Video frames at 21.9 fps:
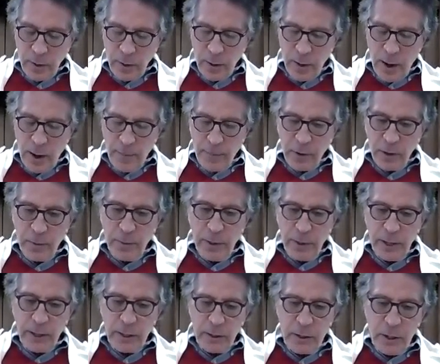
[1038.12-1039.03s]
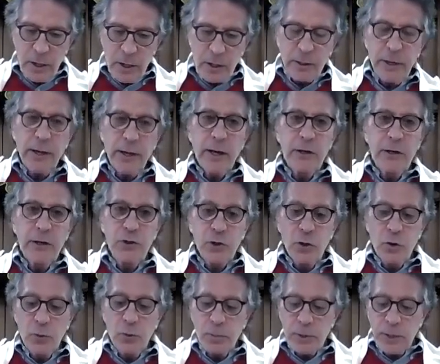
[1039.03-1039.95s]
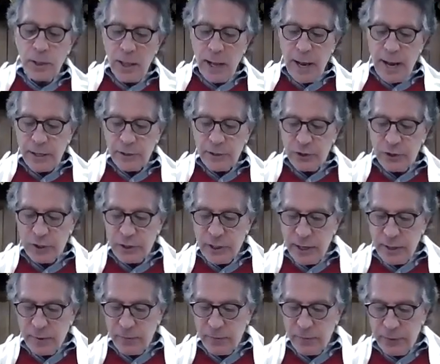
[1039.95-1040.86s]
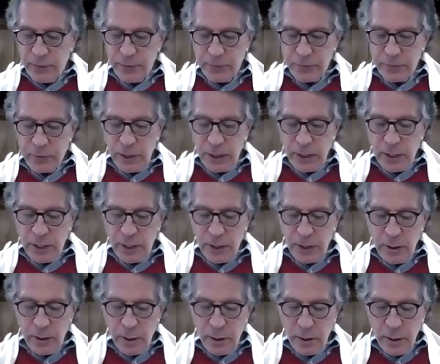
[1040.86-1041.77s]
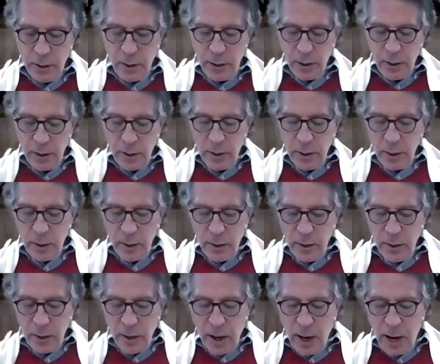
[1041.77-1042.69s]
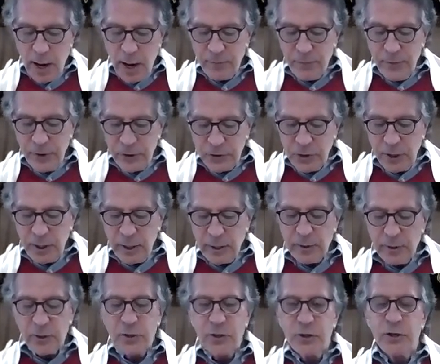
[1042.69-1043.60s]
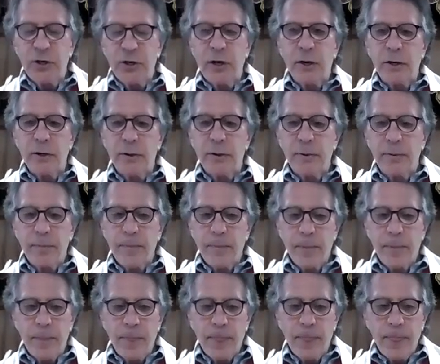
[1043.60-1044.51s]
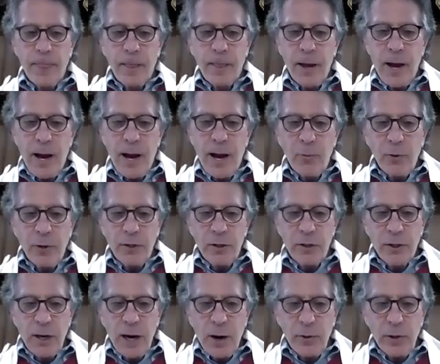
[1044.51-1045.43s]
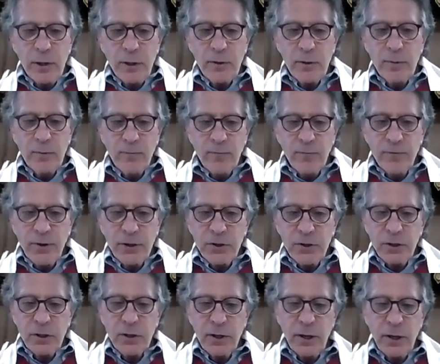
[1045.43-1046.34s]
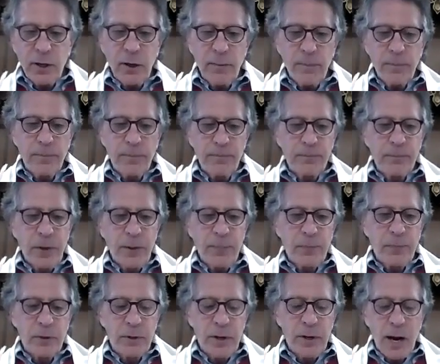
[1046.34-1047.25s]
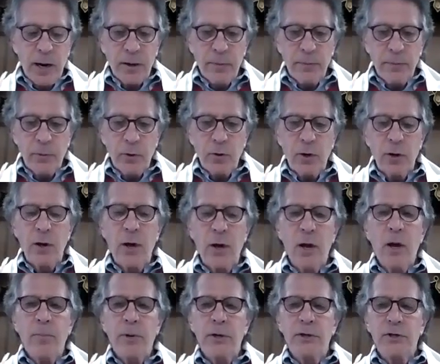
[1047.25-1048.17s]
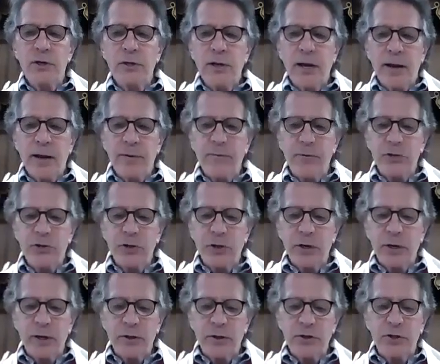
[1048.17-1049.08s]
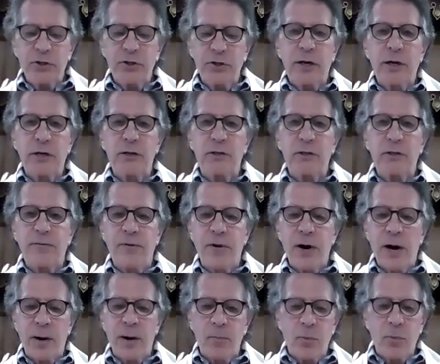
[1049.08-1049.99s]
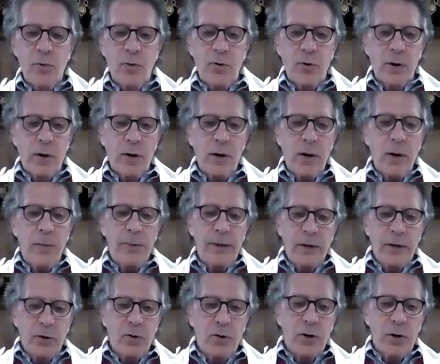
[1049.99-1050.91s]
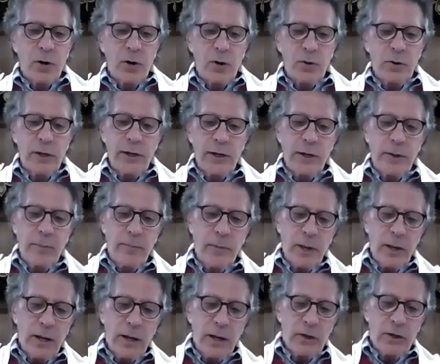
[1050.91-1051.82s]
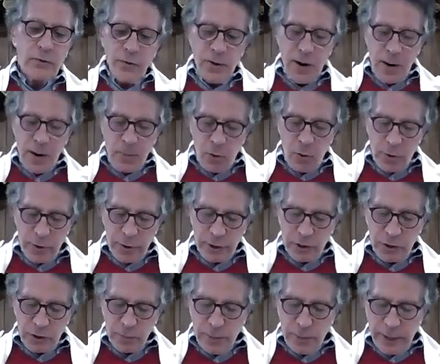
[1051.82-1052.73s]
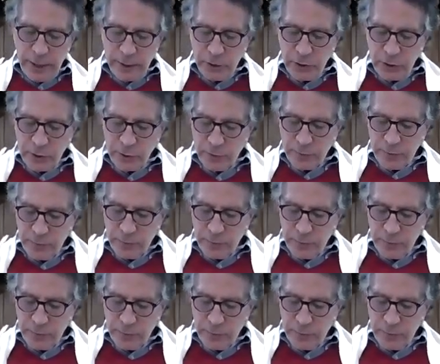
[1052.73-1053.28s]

I'm going to be conducting a Zoom class at 10:15 on visiting the sick, how we visit the people in our community. But today, visiting the sick is a far more, Bikor Cholim, is far more expansive.